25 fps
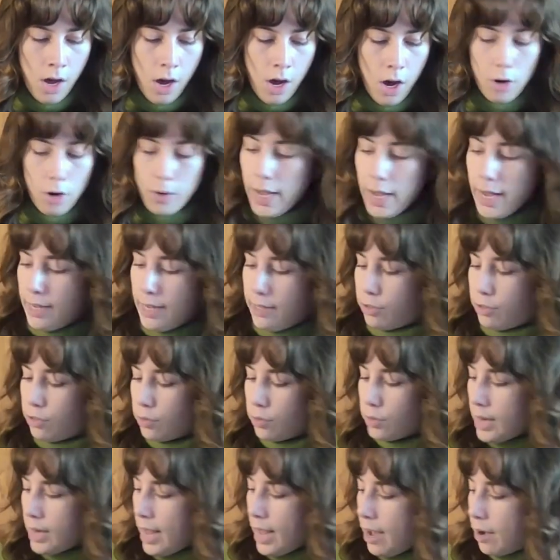Okay, so
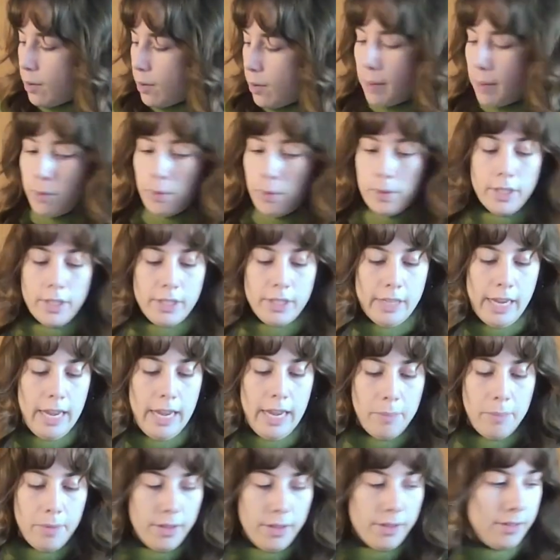now I'm going to
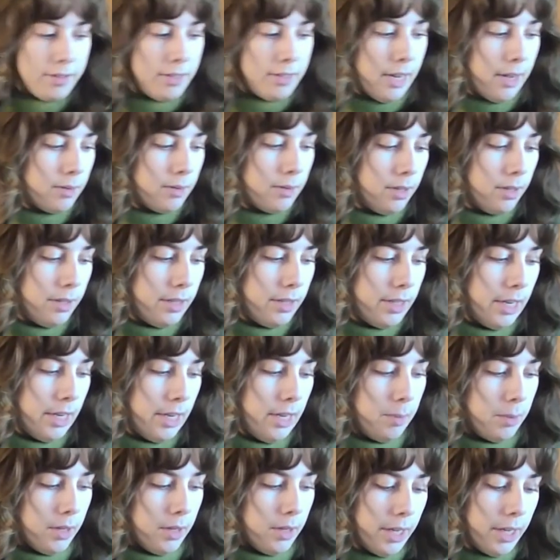tape this down to the
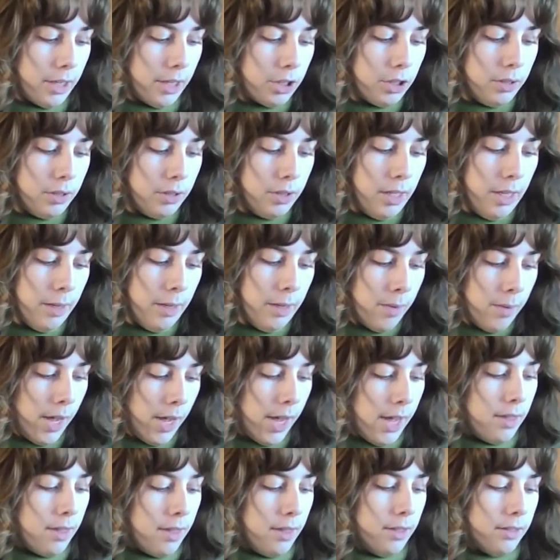table actually,
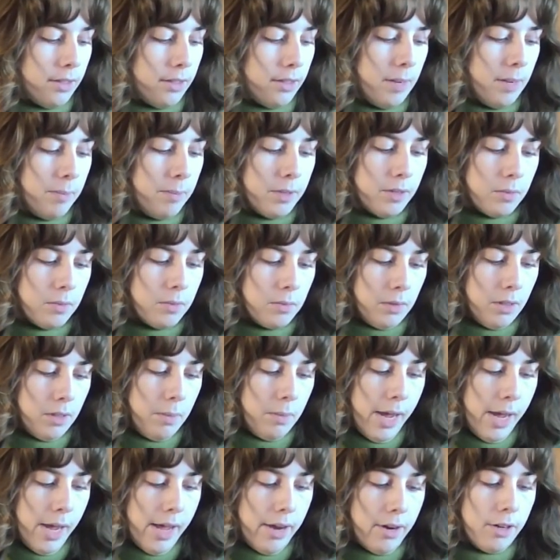and this tape doesn't really
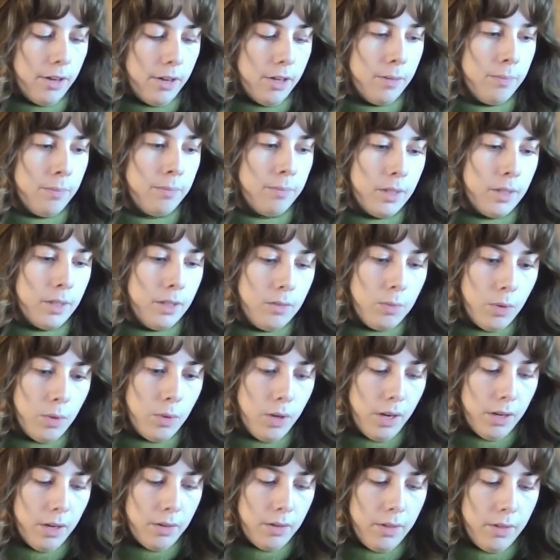matter because we're
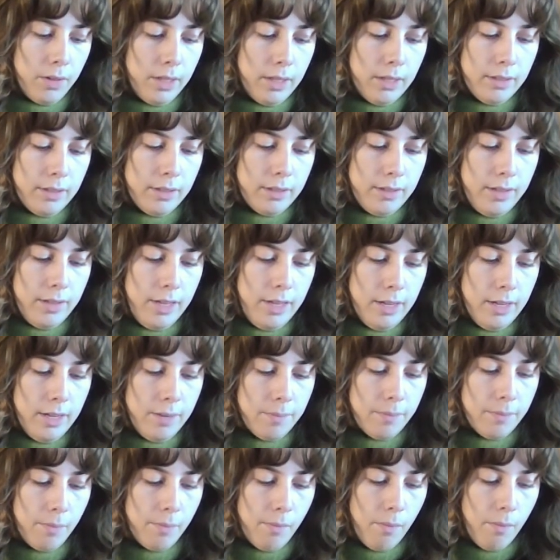not really going to see it,
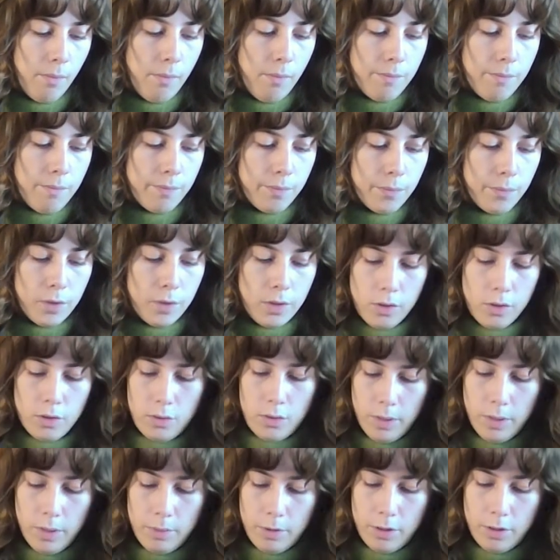
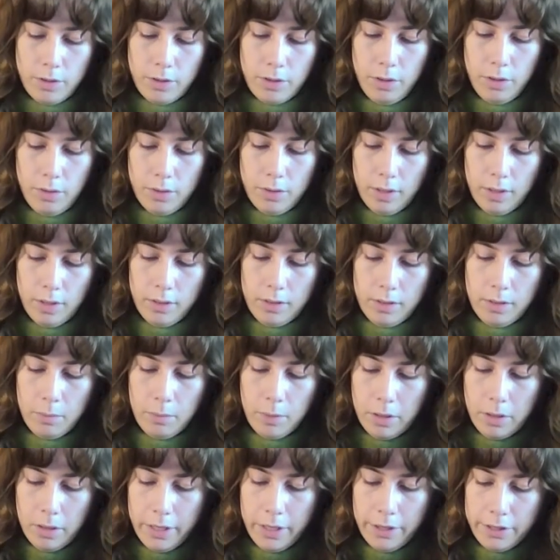so I'm just using some
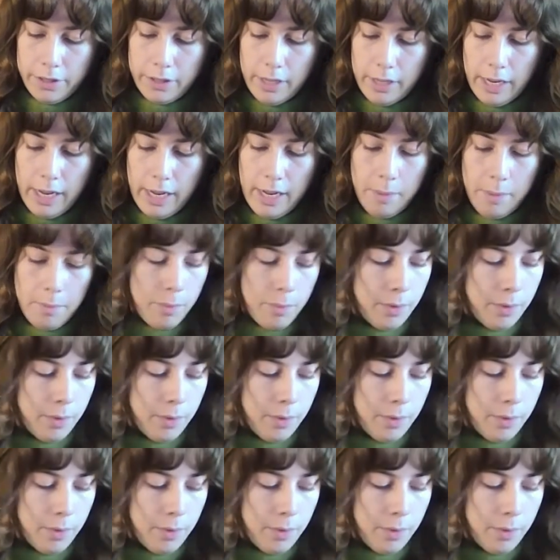clear tape.